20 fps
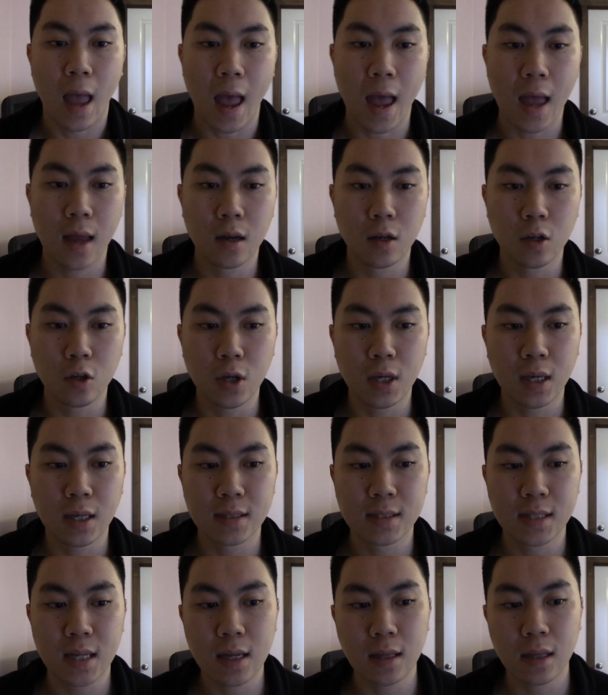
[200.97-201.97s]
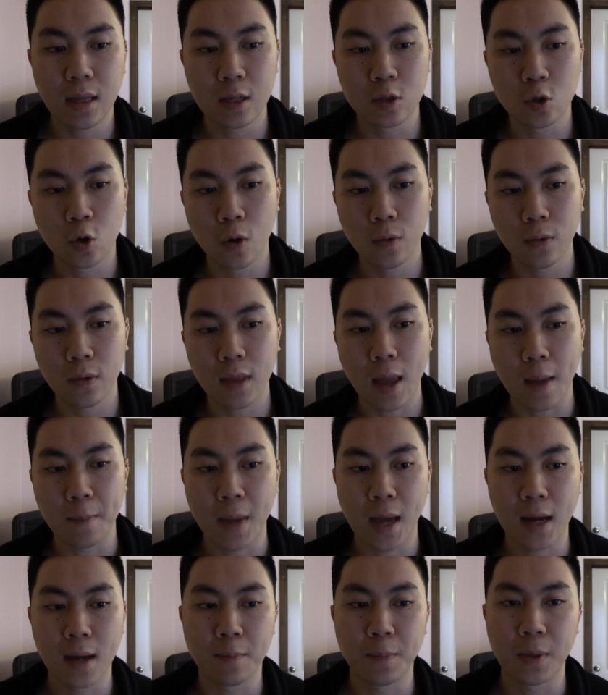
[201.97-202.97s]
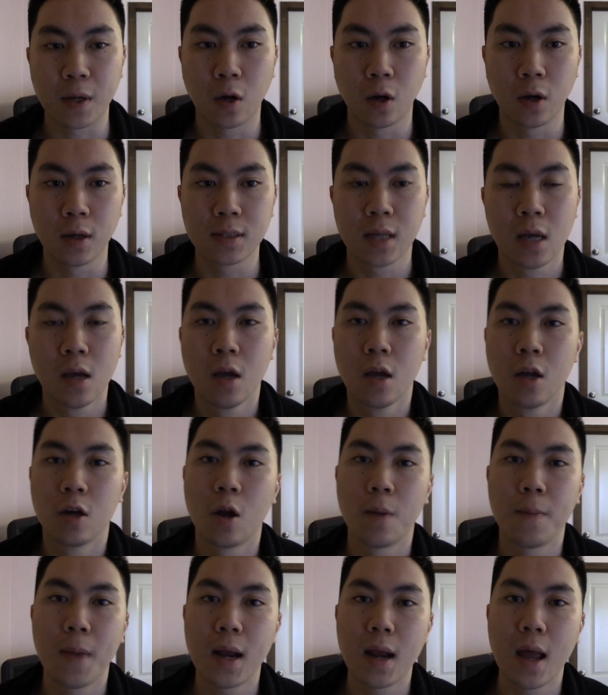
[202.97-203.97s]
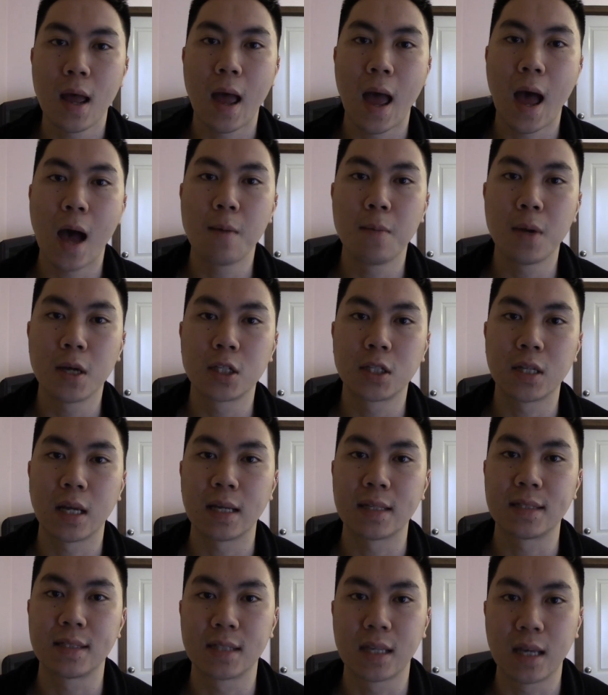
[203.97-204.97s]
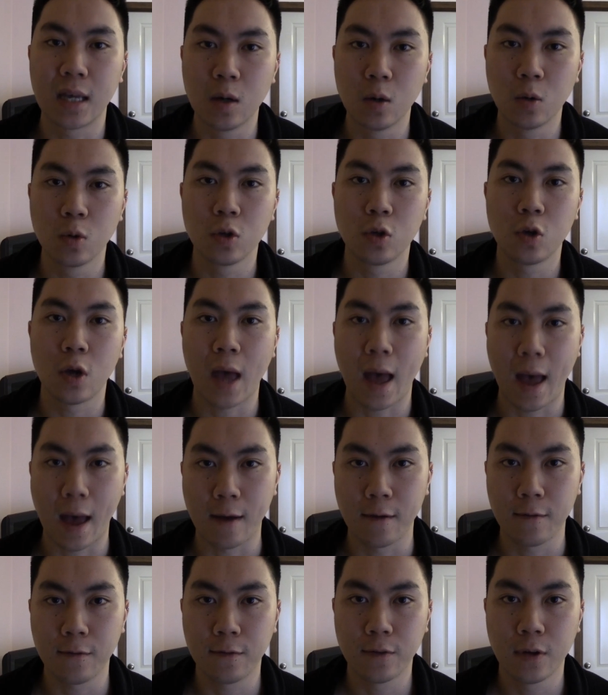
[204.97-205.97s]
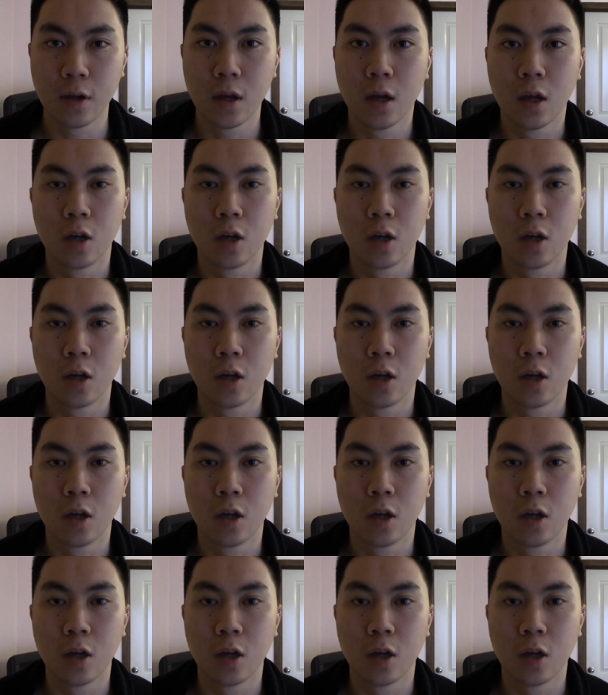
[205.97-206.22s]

And you can see the truth of that matter because no matter how much skill you have,